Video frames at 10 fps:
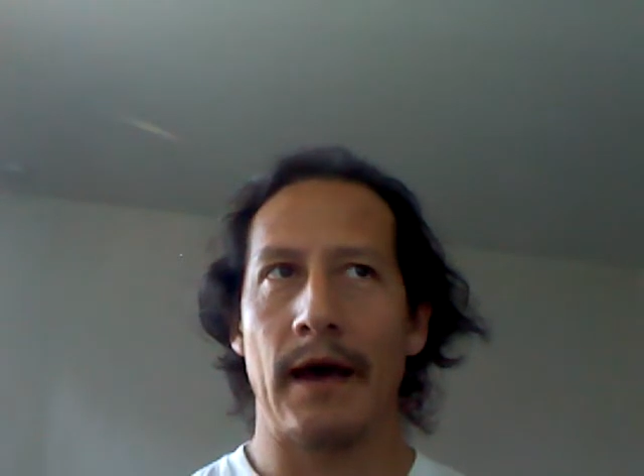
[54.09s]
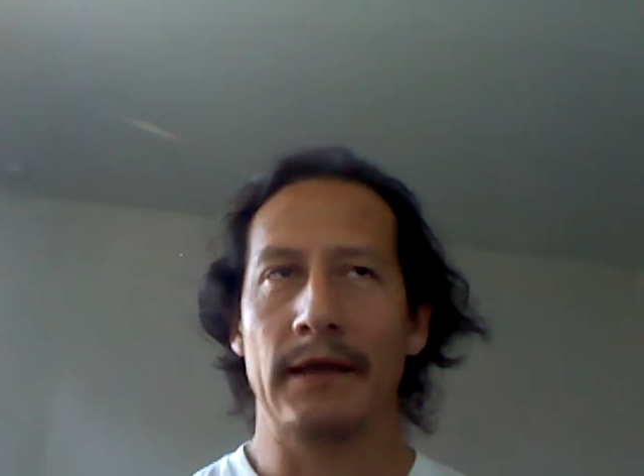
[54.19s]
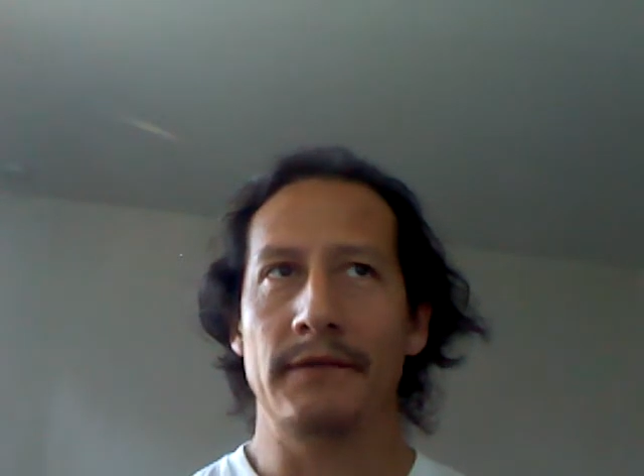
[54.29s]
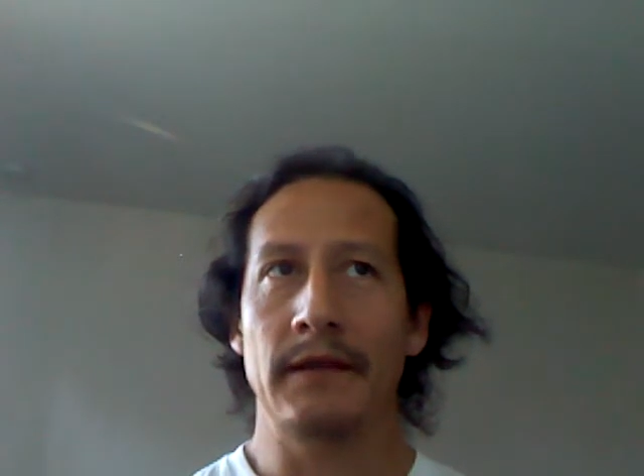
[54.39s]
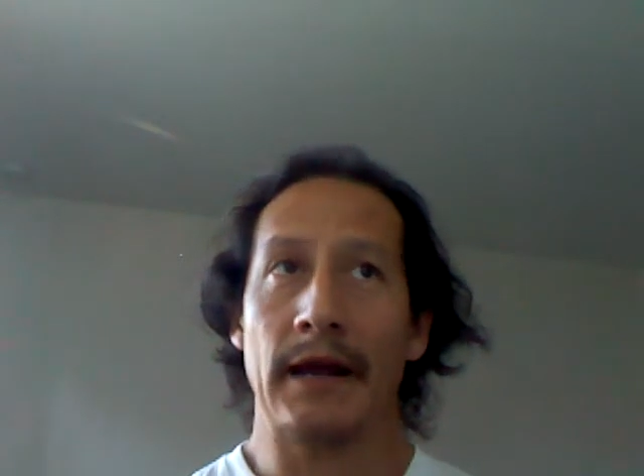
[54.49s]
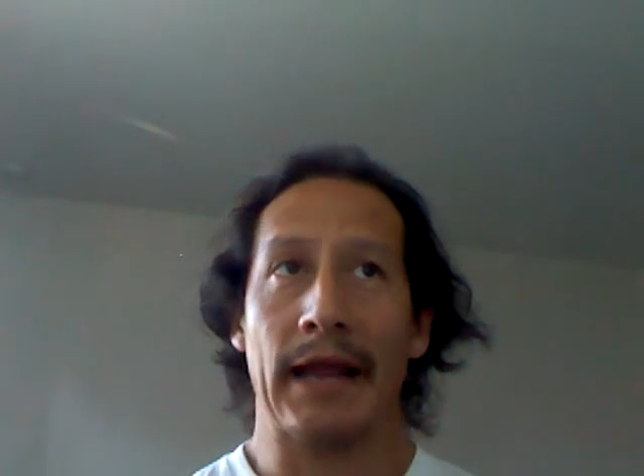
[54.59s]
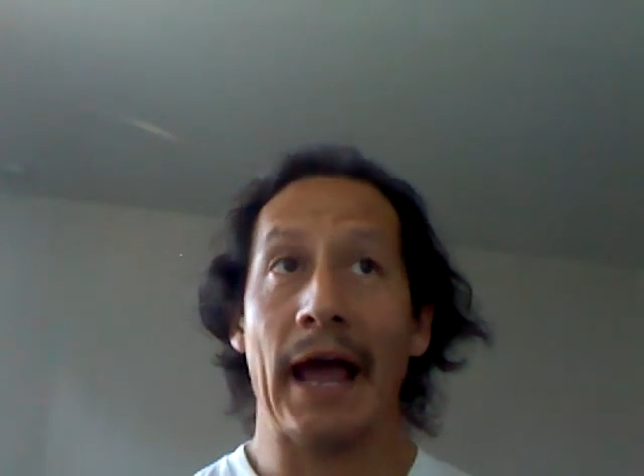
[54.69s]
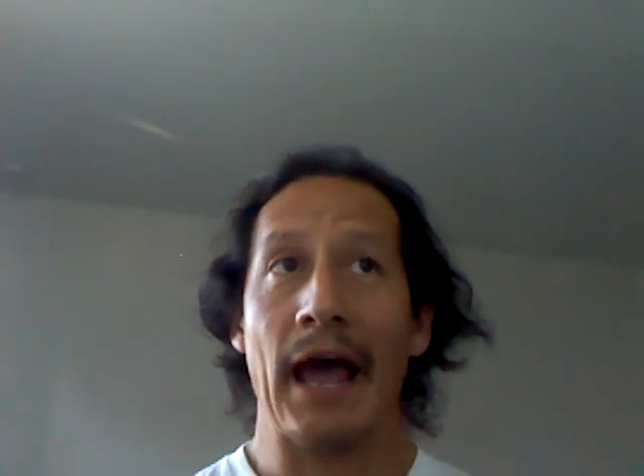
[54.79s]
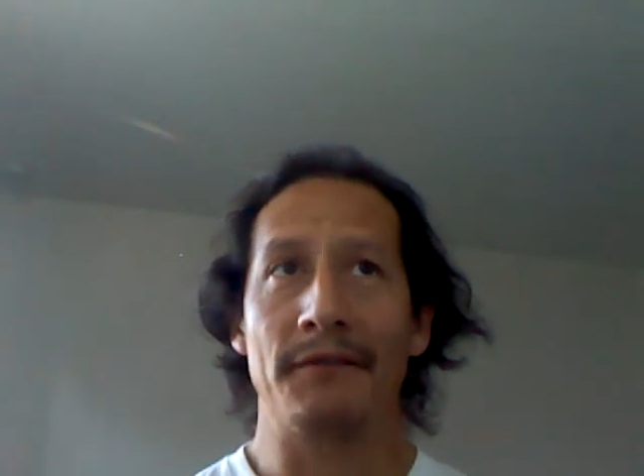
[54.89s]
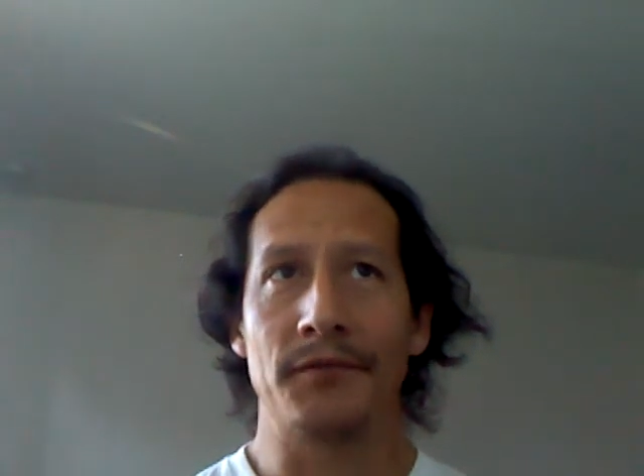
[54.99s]
can see that it can
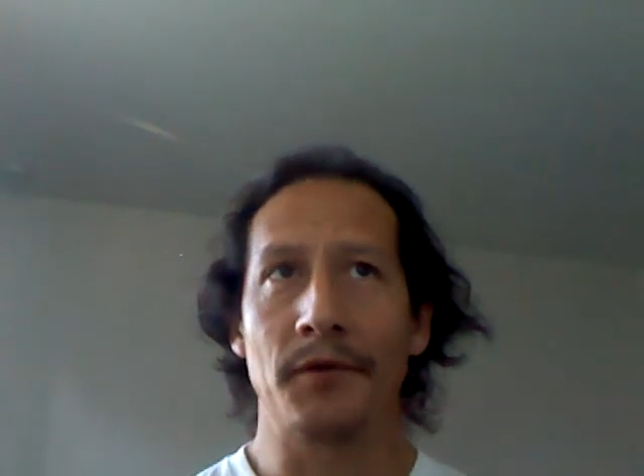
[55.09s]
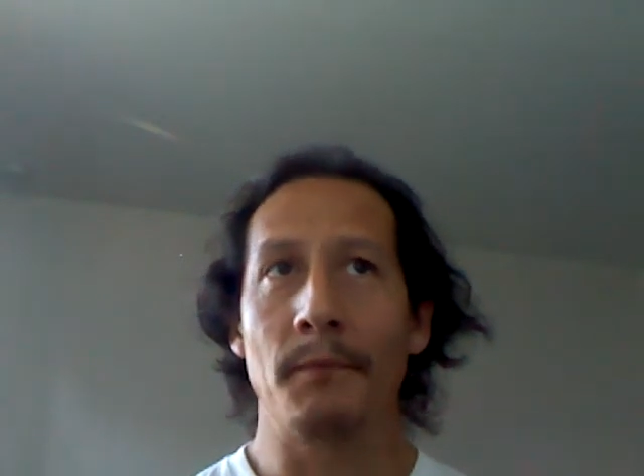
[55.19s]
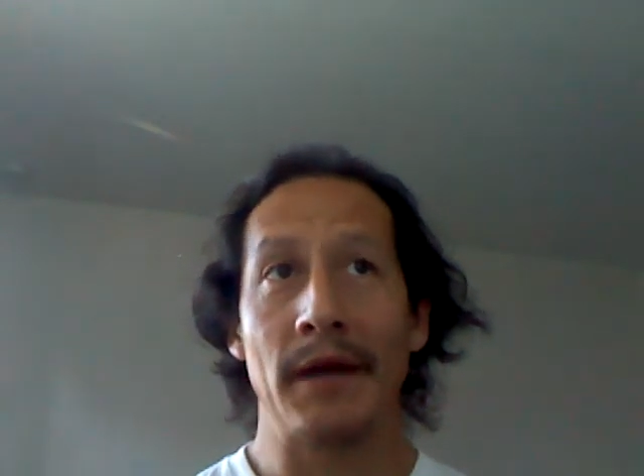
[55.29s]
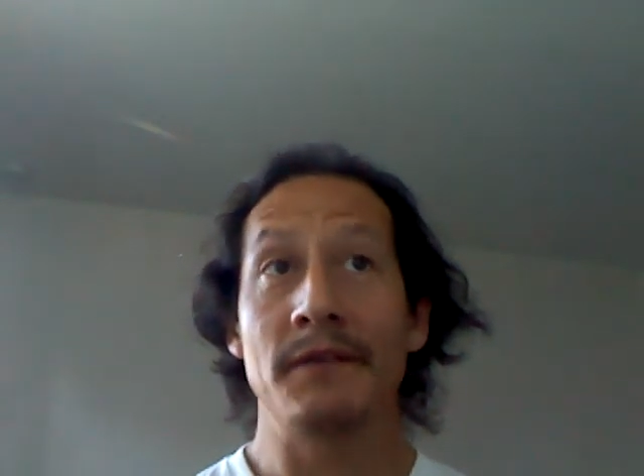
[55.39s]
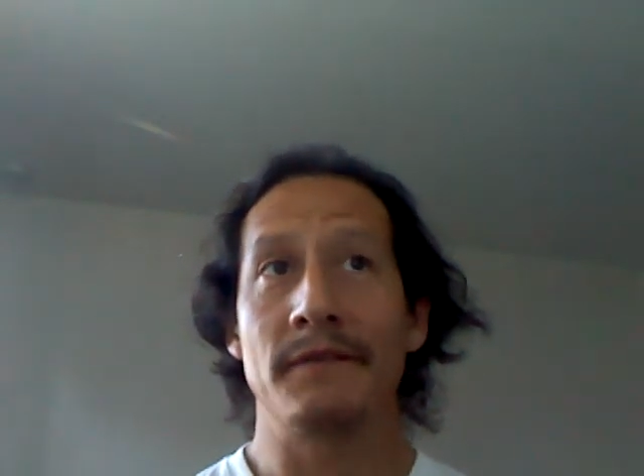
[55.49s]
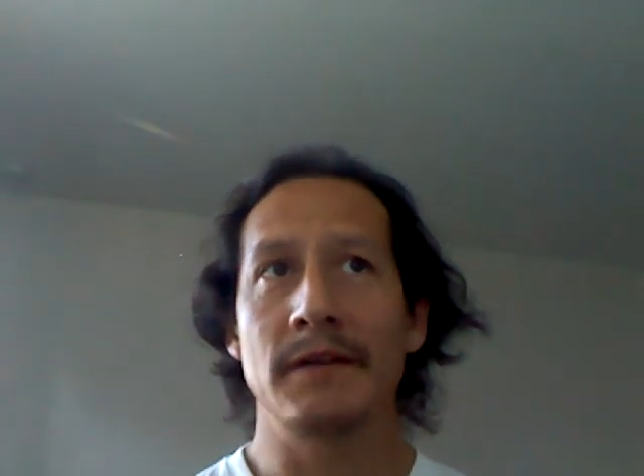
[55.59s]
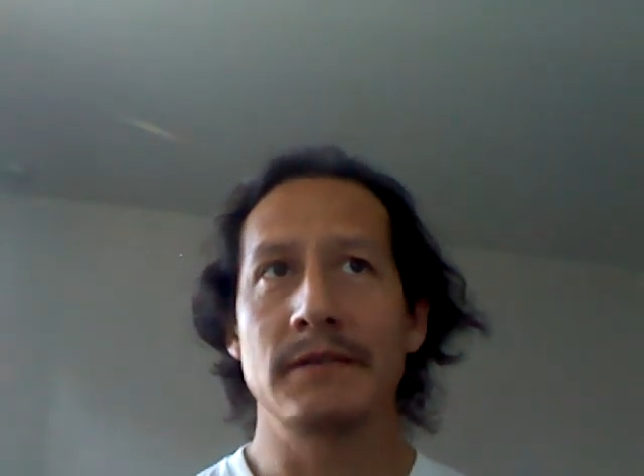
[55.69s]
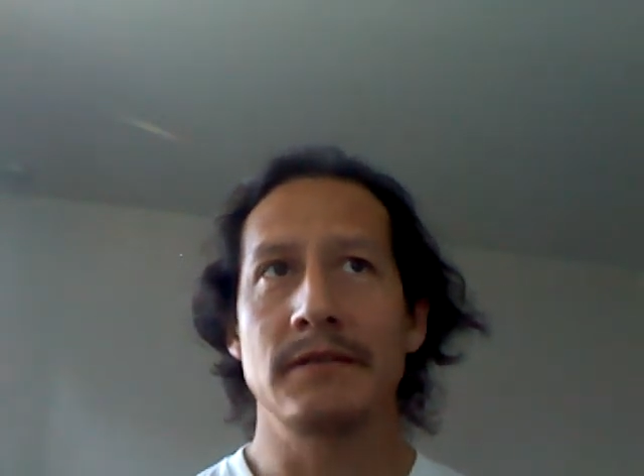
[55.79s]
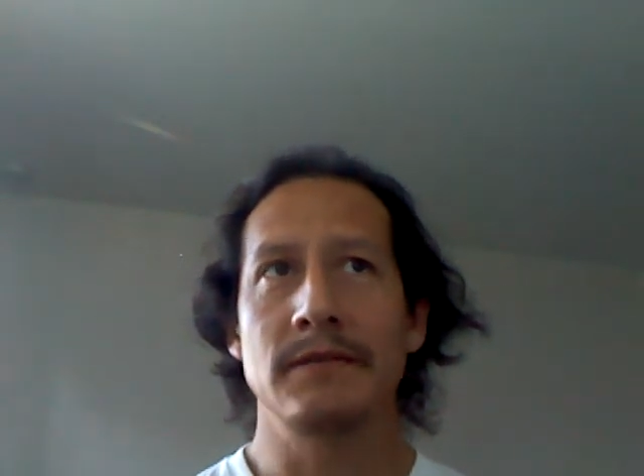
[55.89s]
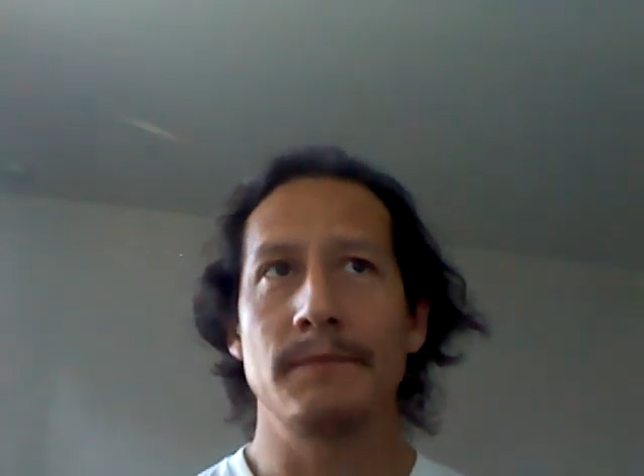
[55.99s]
have some benefit.